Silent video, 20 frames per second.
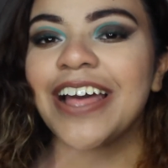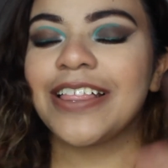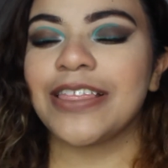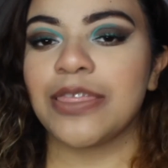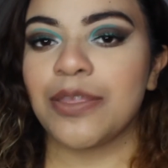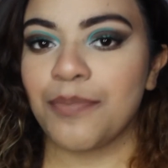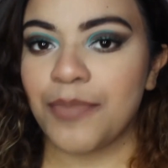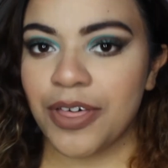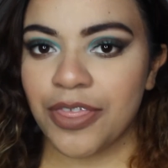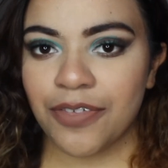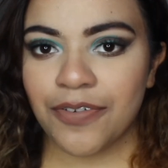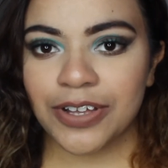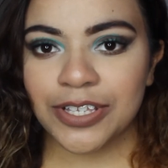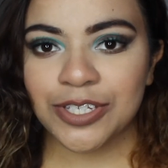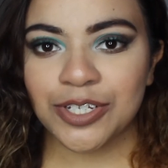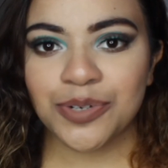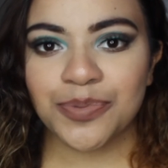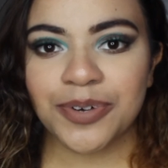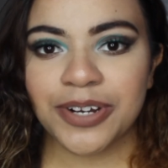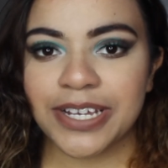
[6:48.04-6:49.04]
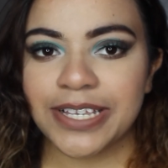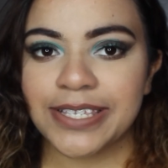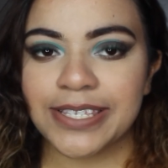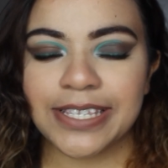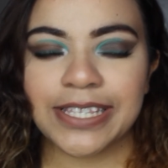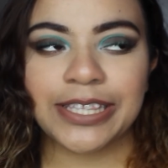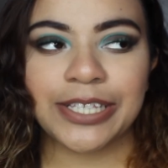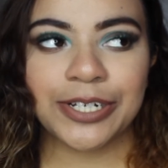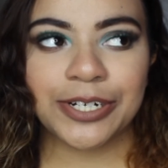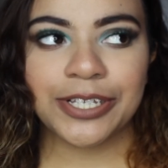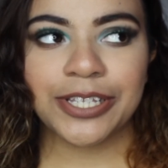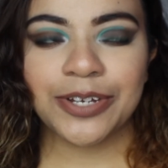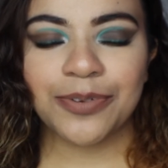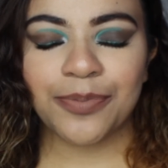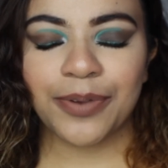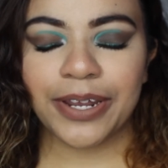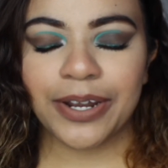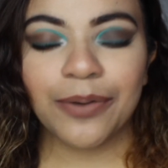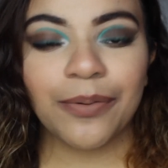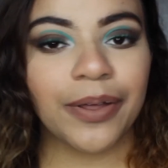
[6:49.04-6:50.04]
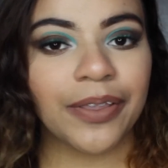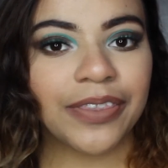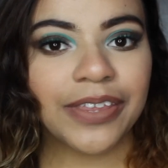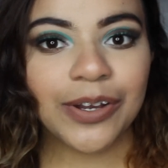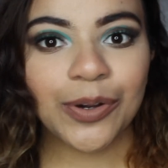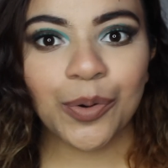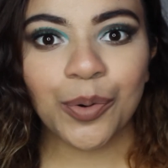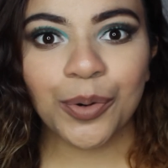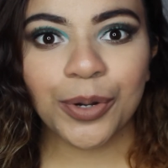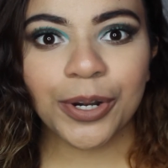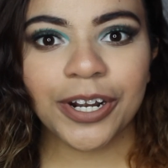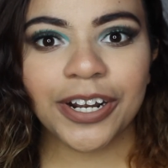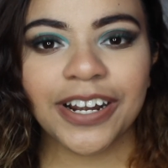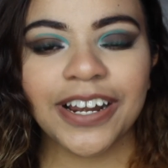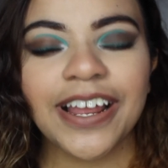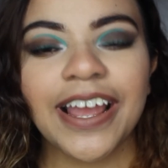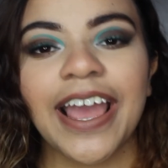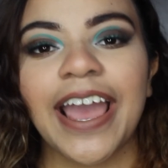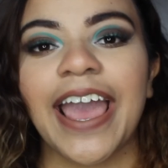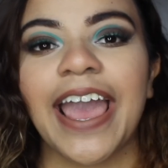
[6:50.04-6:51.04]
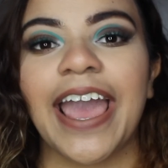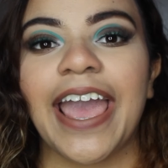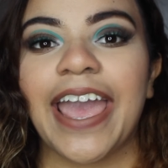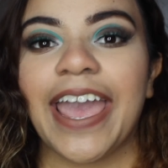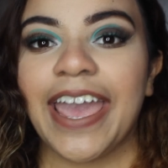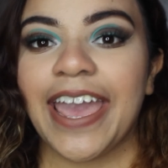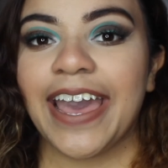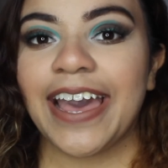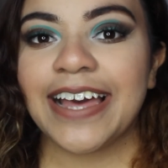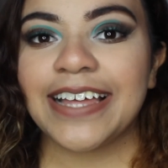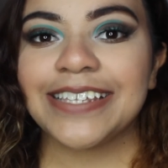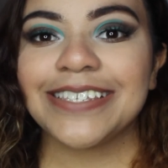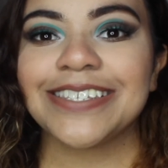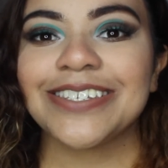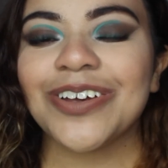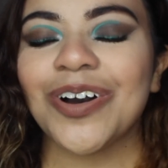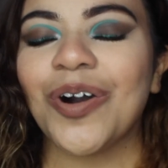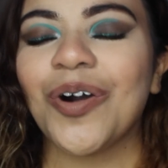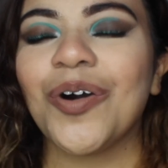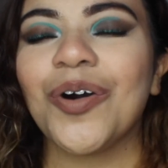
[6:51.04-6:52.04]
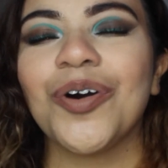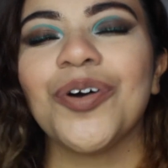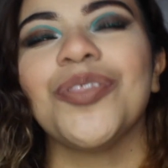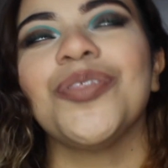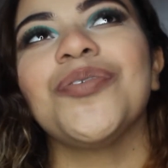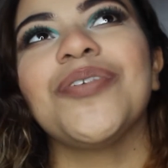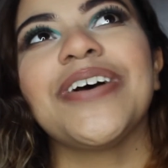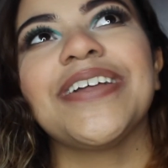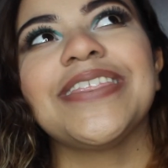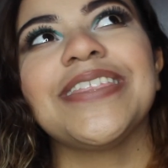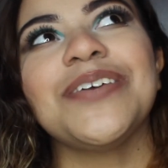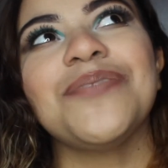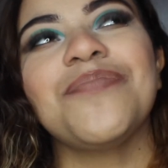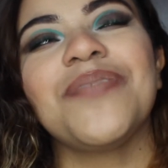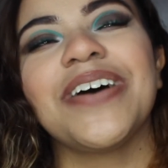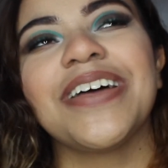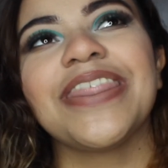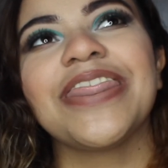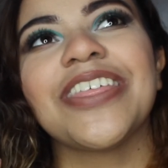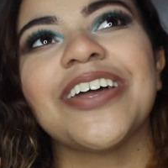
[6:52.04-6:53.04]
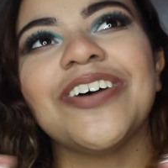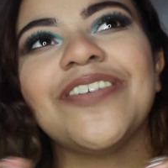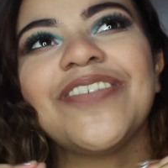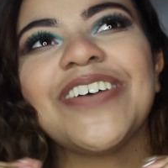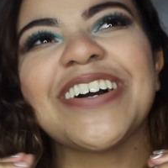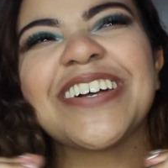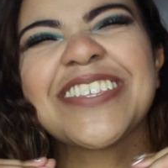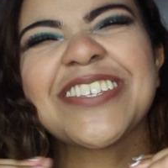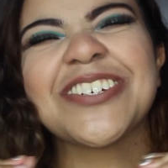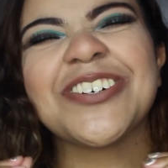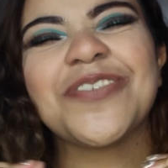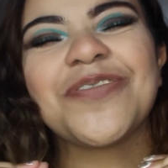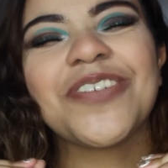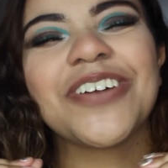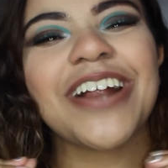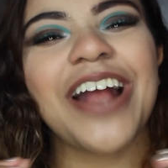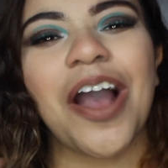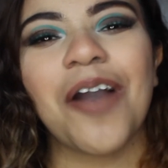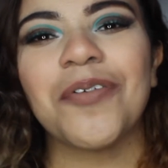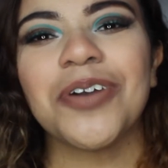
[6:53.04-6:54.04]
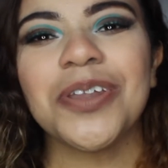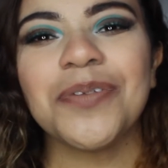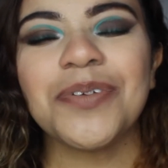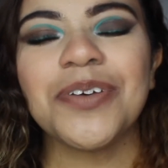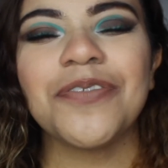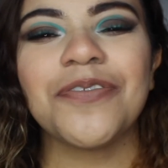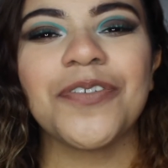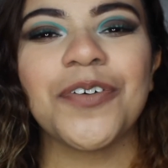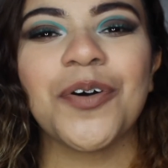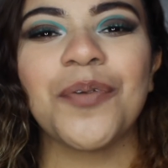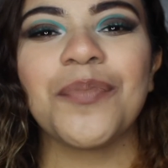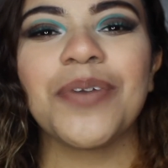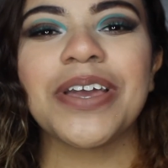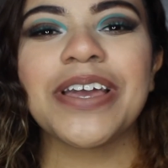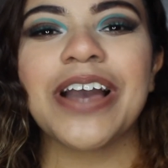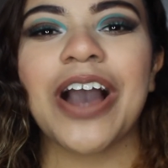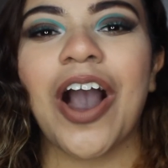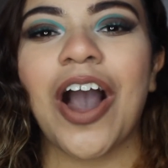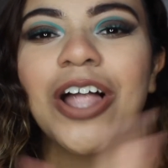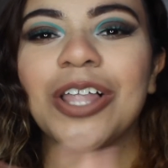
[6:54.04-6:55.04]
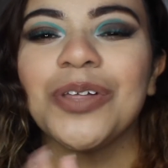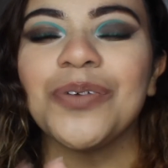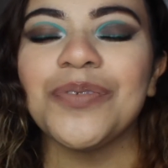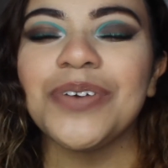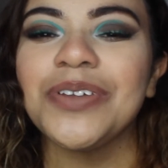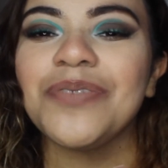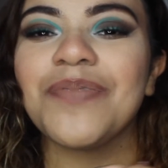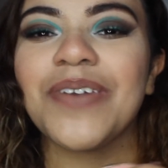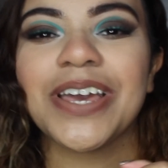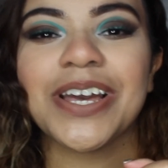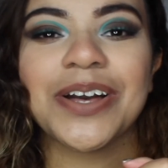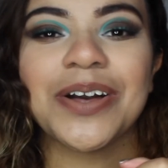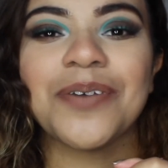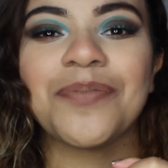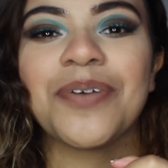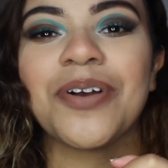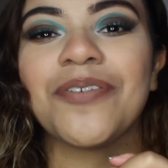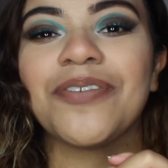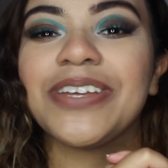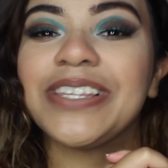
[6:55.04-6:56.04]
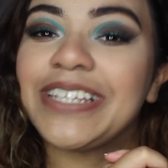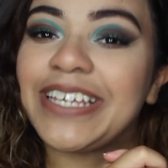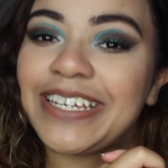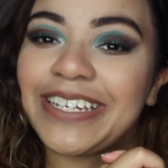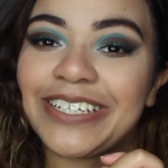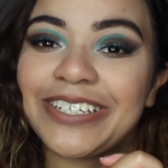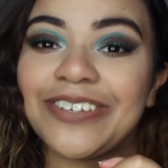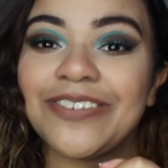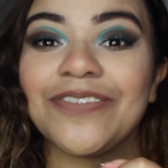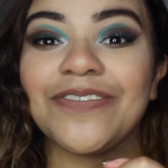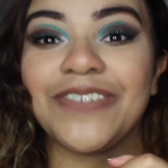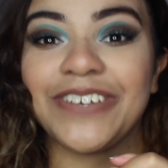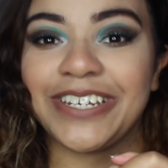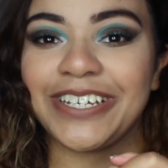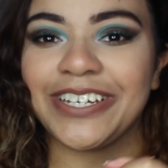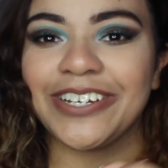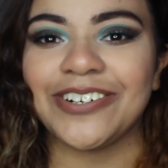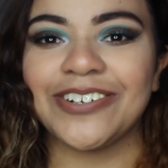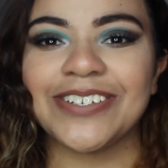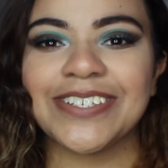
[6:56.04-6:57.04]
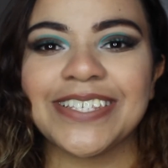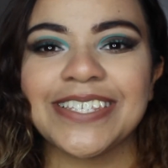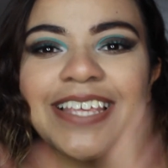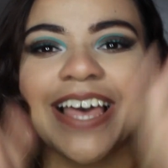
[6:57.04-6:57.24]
the month of October is literally right around the corner, and all throughout the month of October, I'm going to be filming Halloween makeup related videos.